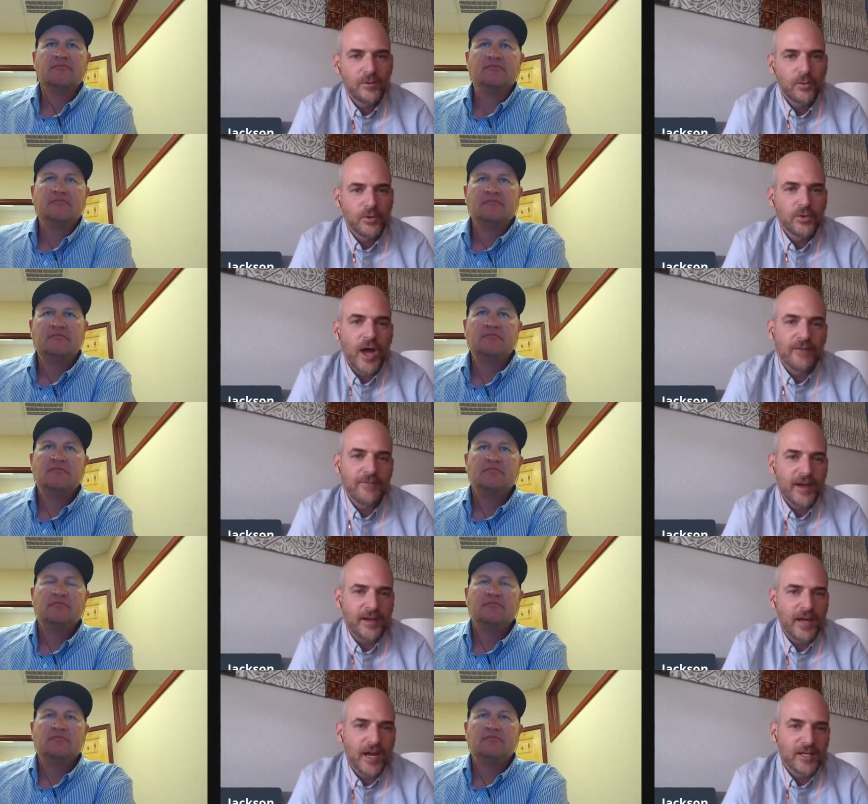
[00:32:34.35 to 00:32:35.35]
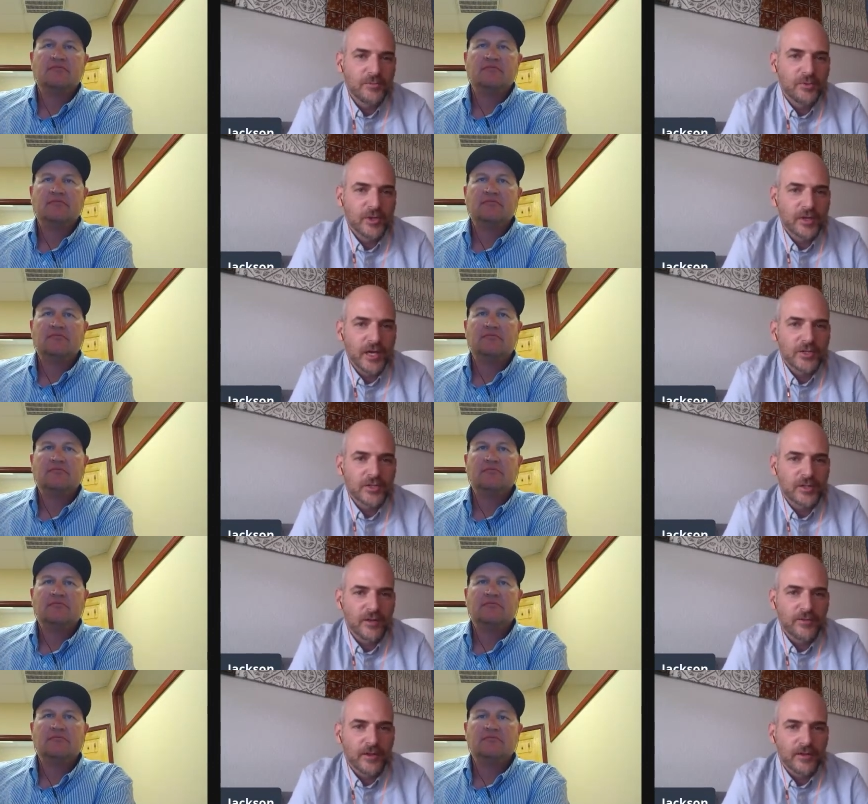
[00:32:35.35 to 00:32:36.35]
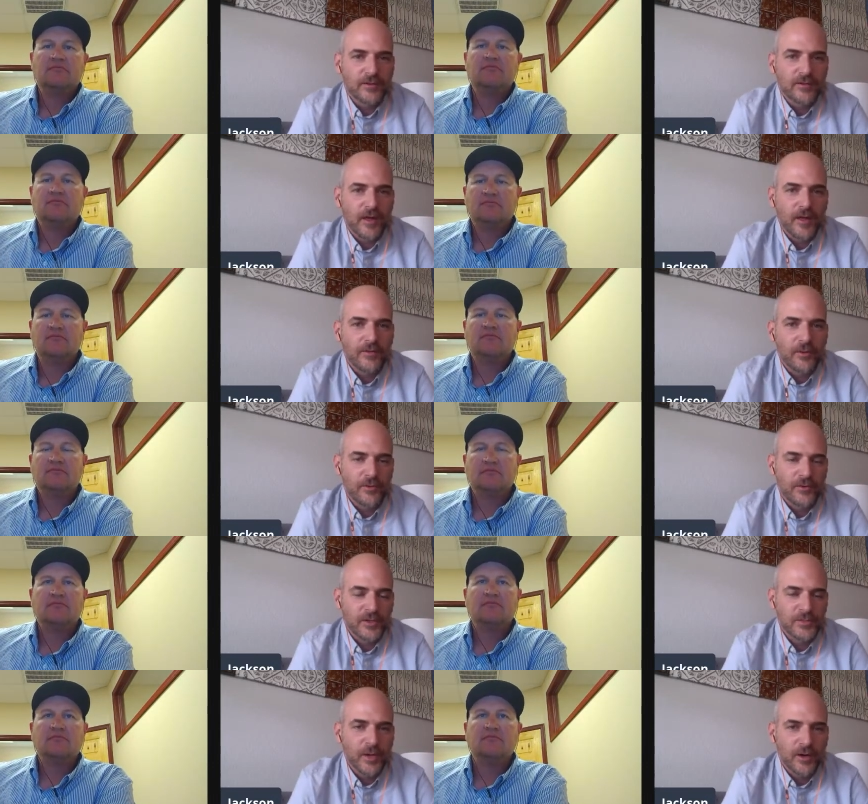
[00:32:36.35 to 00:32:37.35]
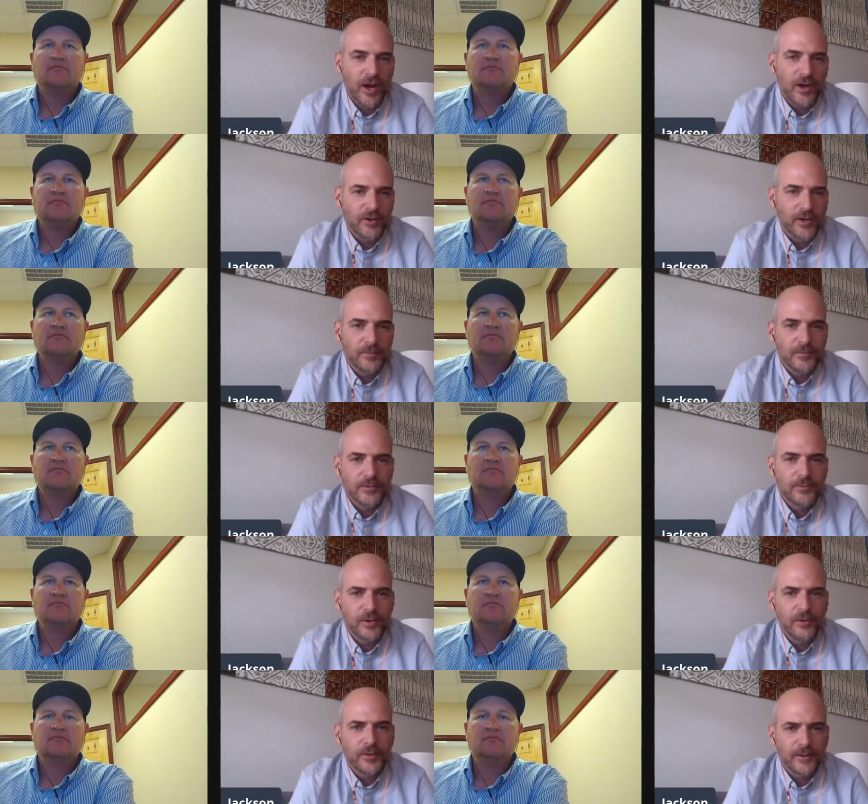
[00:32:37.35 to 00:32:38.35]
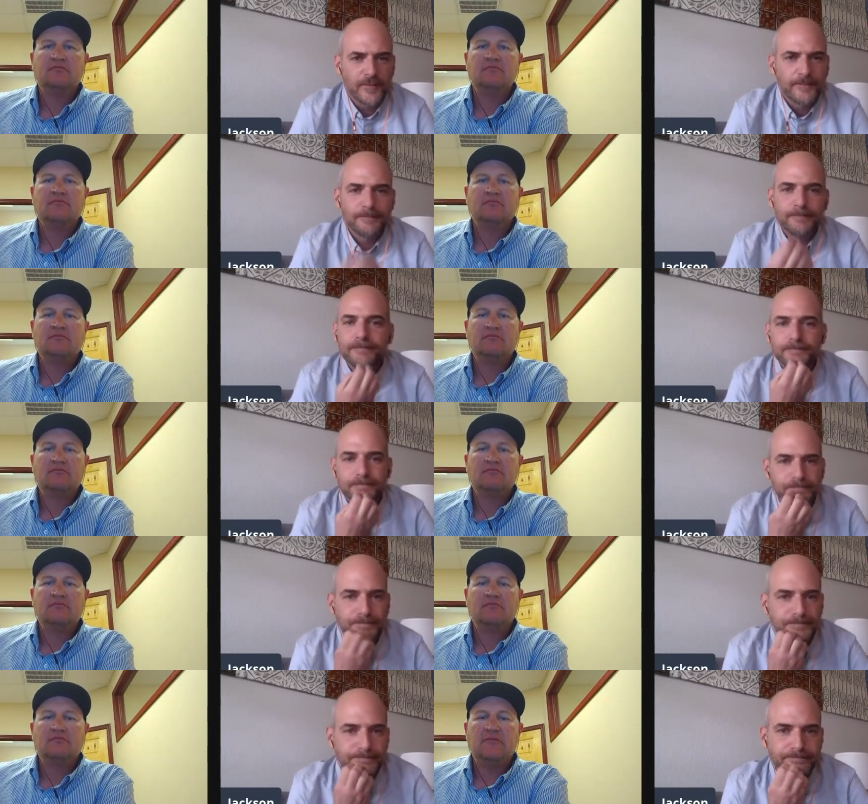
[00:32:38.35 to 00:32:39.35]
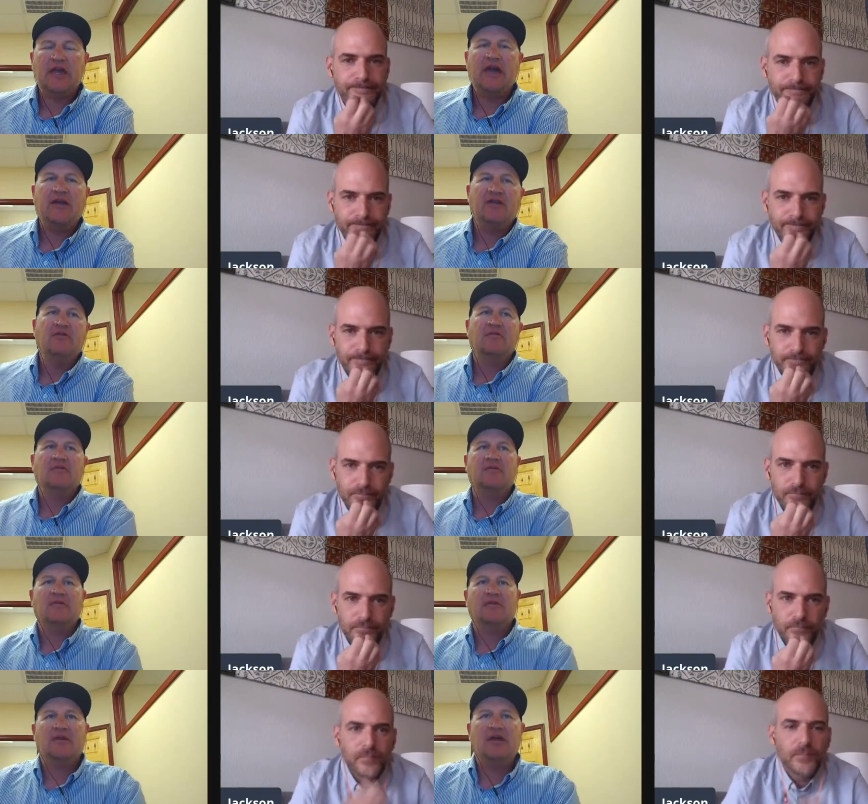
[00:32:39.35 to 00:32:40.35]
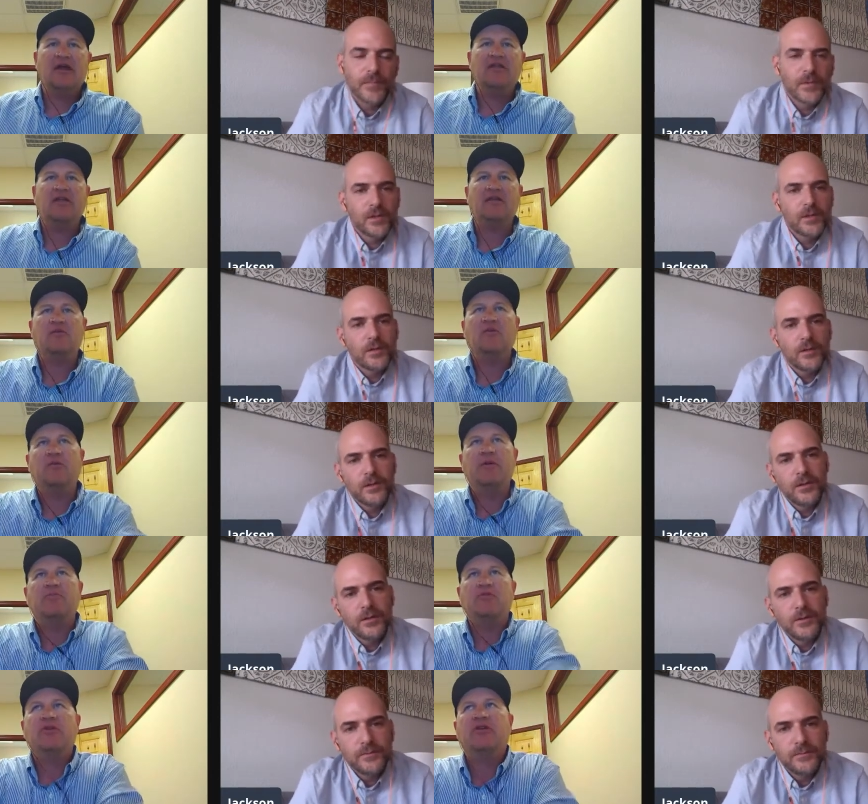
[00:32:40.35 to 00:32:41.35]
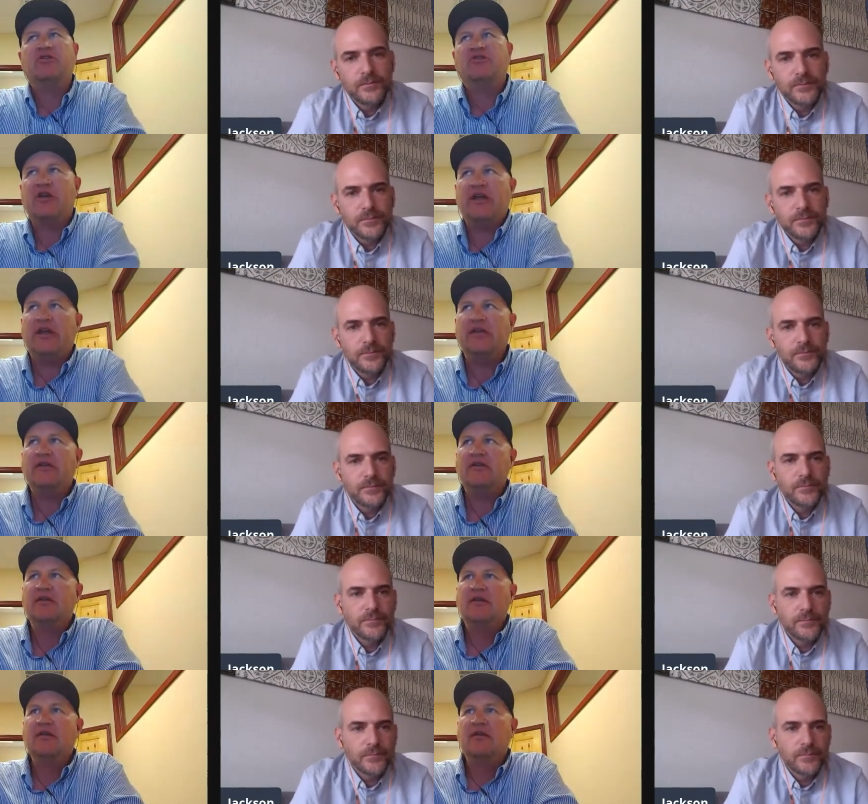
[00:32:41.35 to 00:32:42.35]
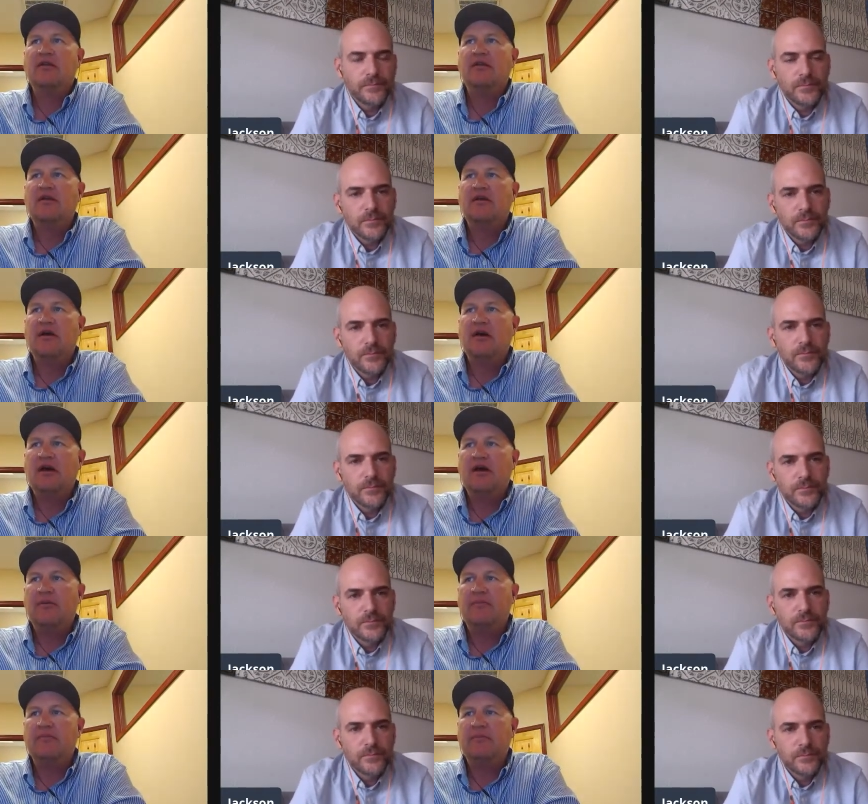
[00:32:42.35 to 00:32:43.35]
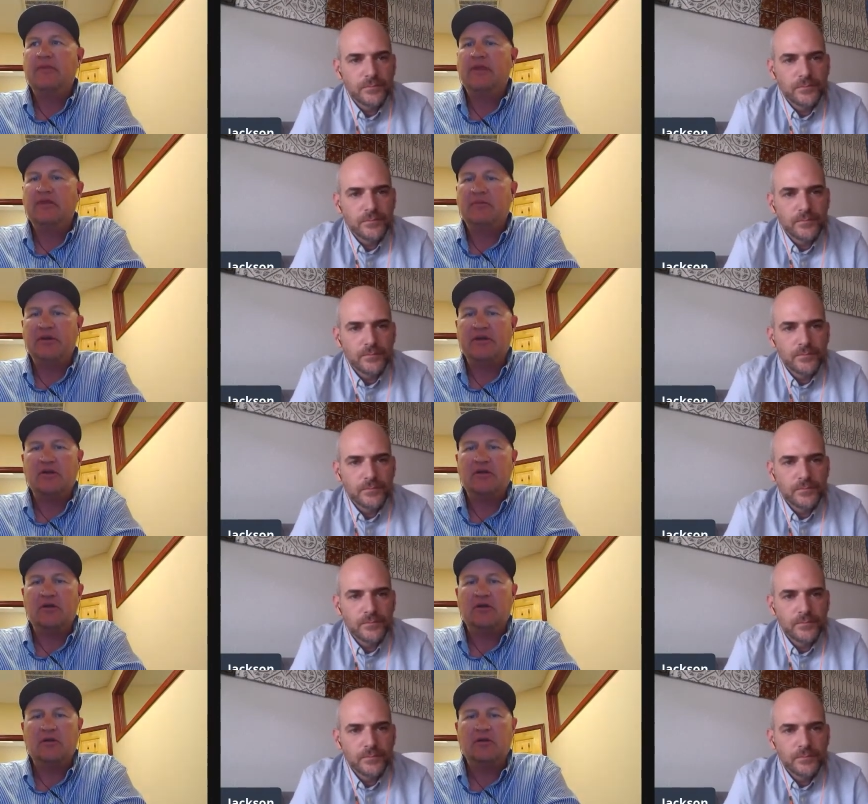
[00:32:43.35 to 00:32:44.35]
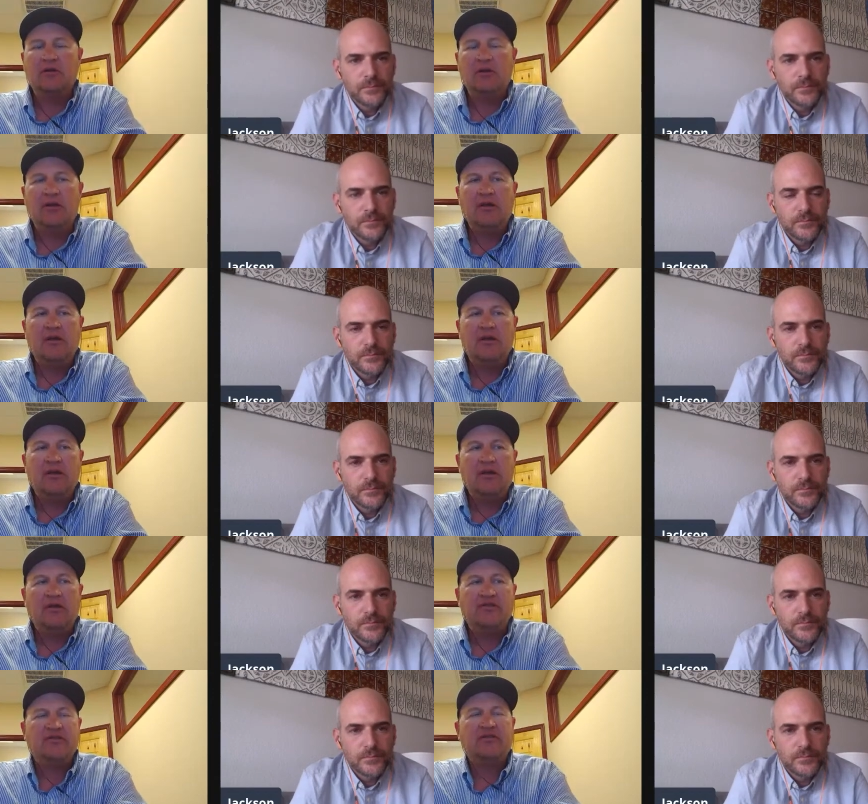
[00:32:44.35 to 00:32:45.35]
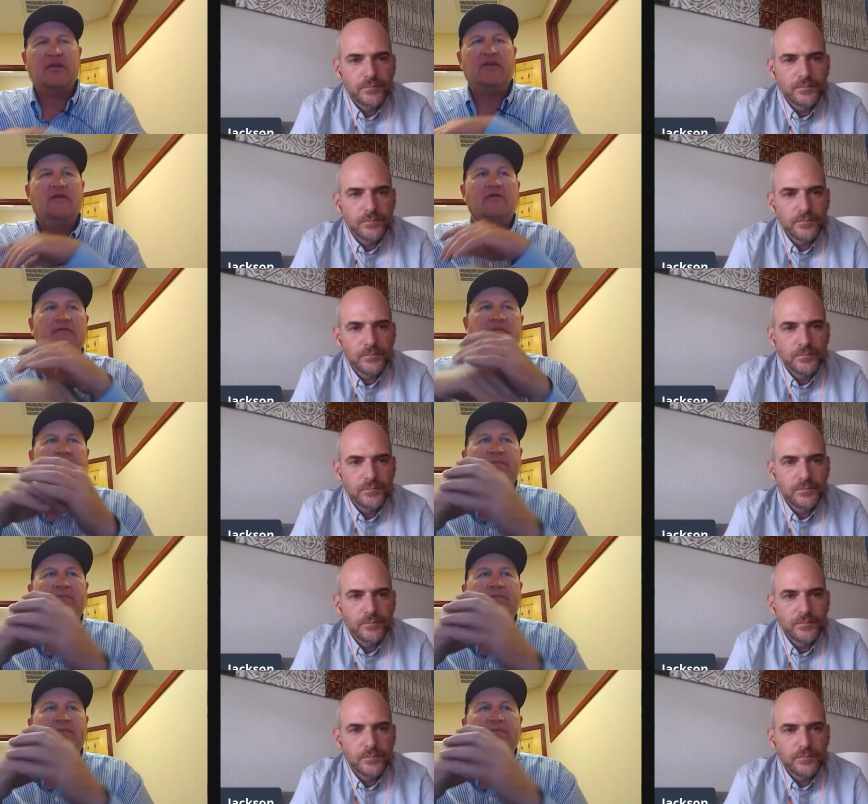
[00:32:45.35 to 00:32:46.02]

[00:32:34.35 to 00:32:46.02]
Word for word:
Speaker 1: when you have that kind of communication, I think that th- there's better outcomes. What do you think? Yeah, I do.
Speaker 2: And I think the more people that are trained, um, and the bigger, instead of,